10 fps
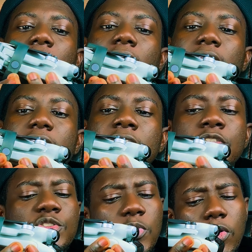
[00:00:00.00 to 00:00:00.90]
and
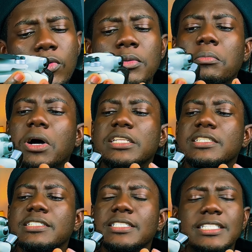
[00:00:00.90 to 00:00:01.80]
it's small,
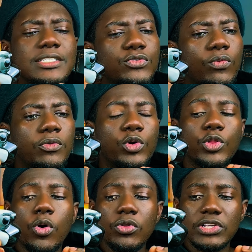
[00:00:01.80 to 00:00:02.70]
but this one
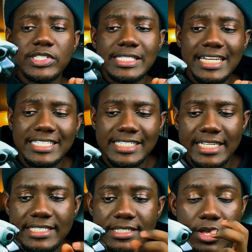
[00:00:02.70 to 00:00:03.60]
with all the
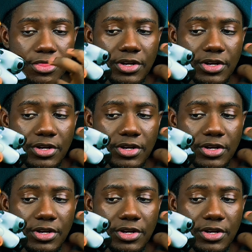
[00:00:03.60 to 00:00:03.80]
sensors,